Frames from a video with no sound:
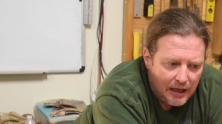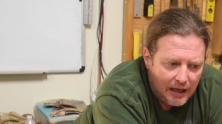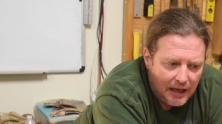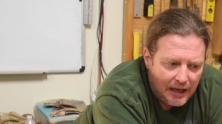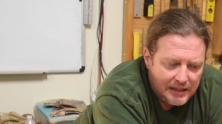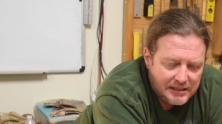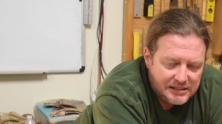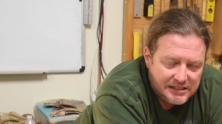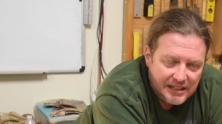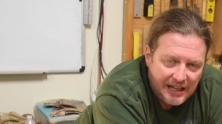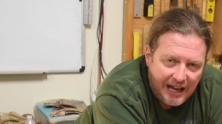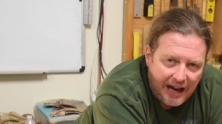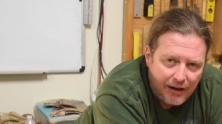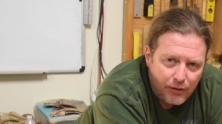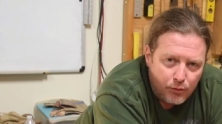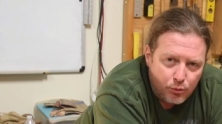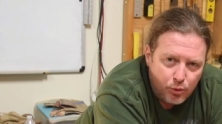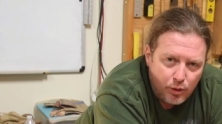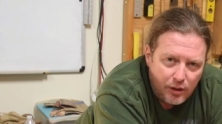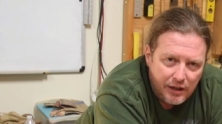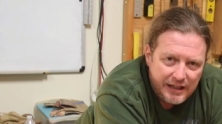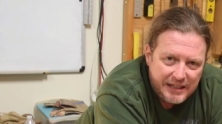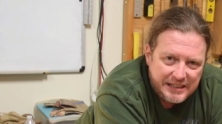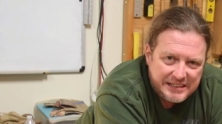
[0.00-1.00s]
it's not
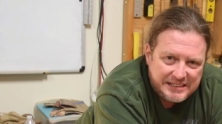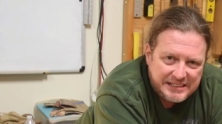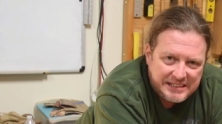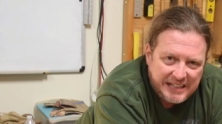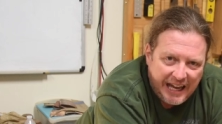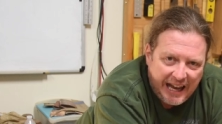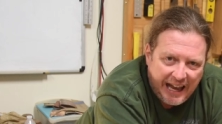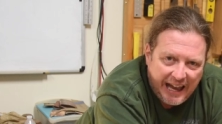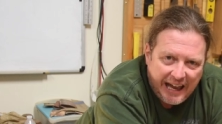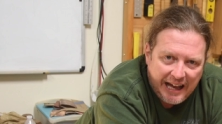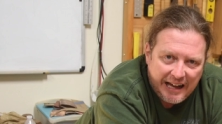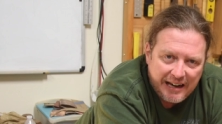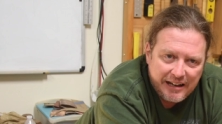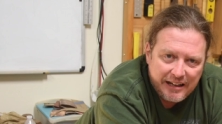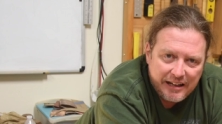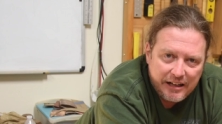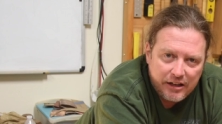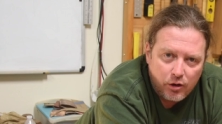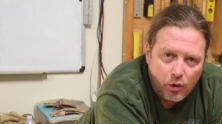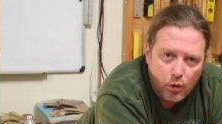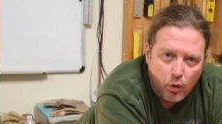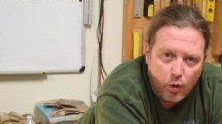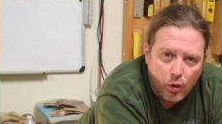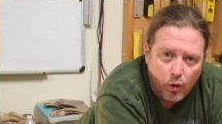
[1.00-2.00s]
really
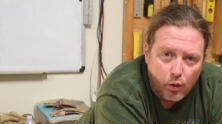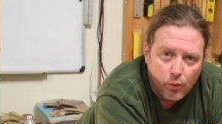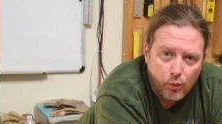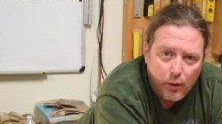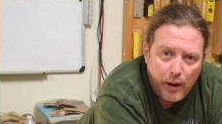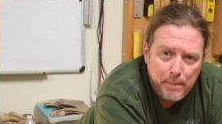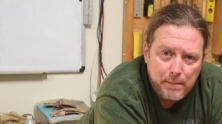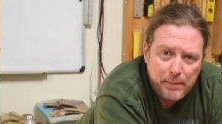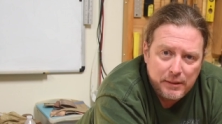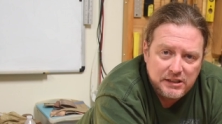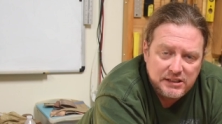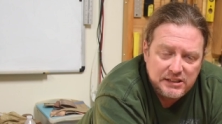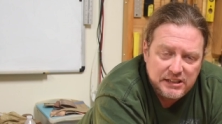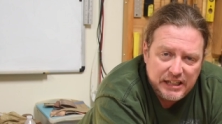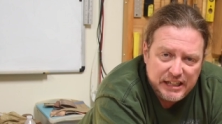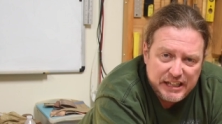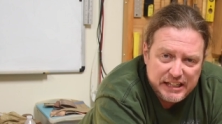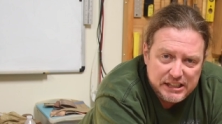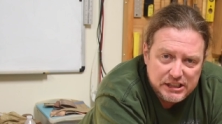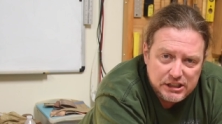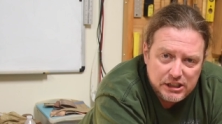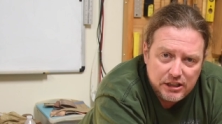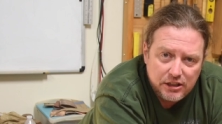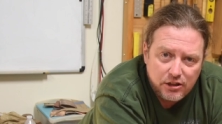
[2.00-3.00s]
talent or
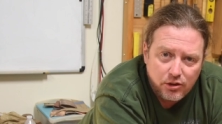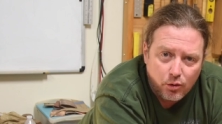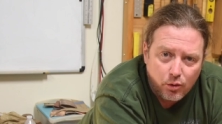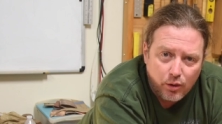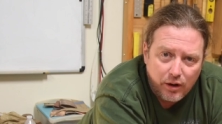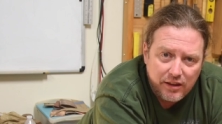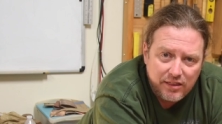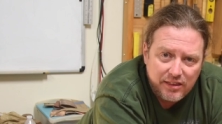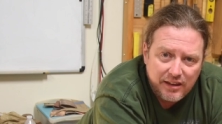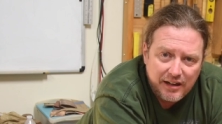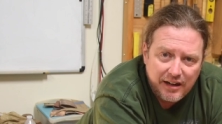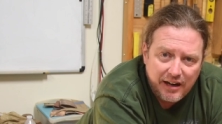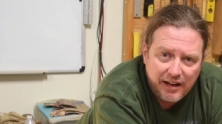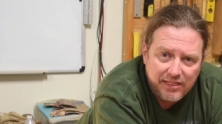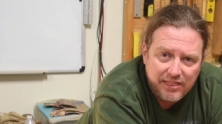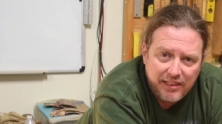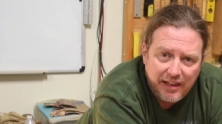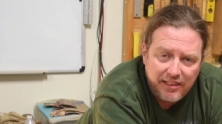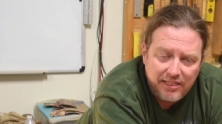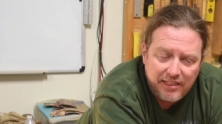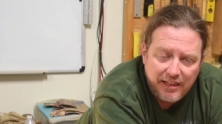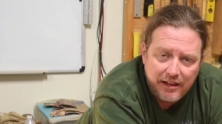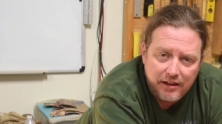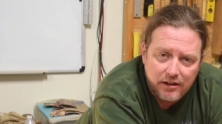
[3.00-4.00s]
repetition or anything like
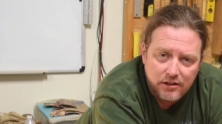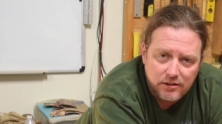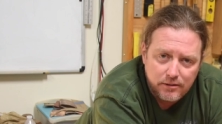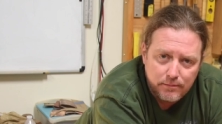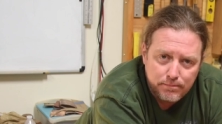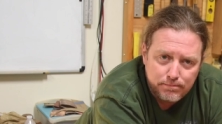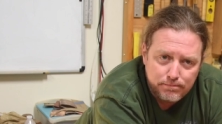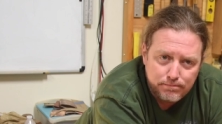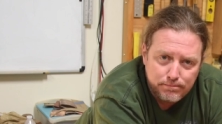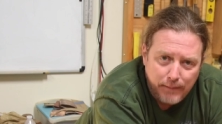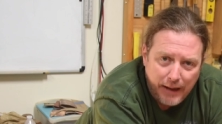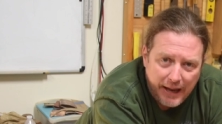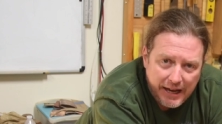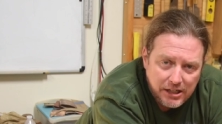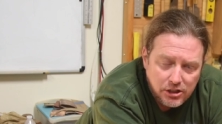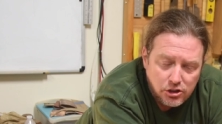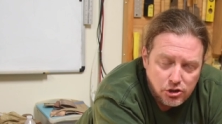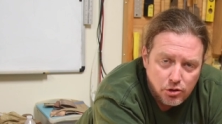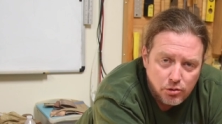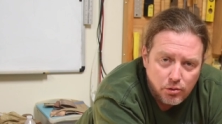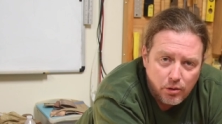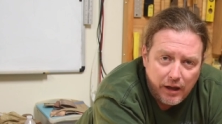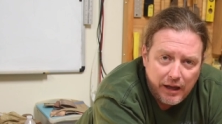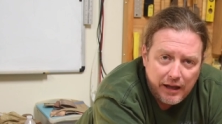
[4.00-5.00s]
that that
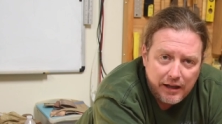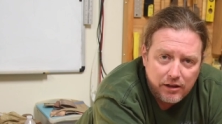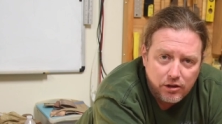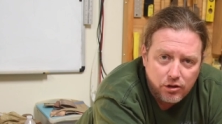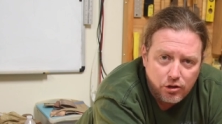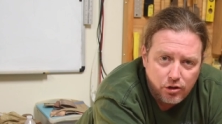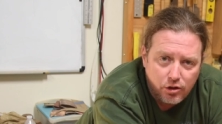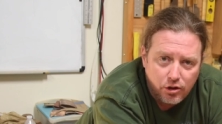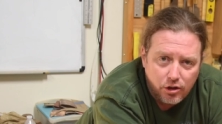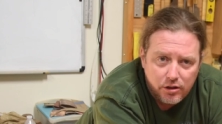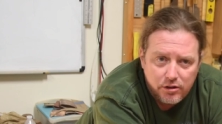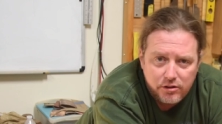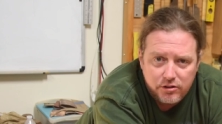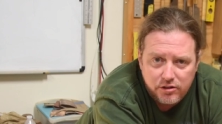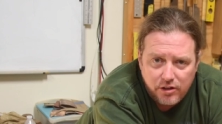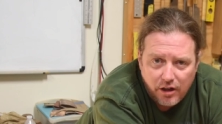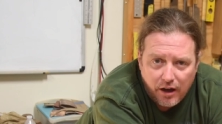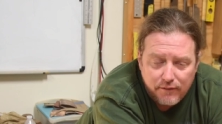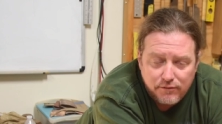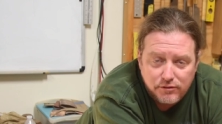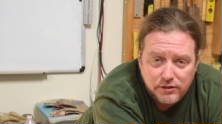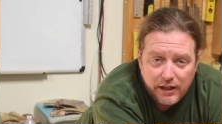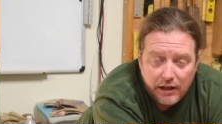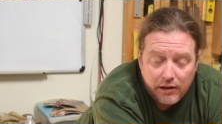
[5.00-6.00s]
makes you a good
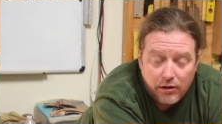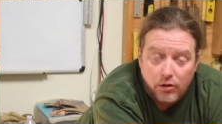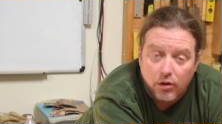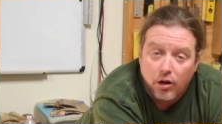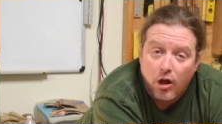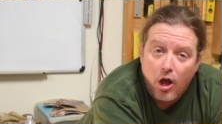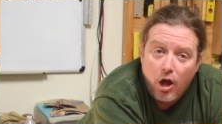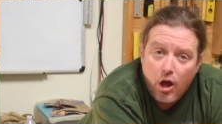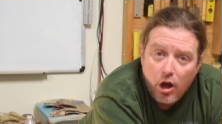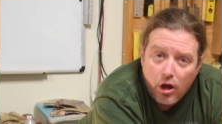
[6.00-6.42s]
dovetailer.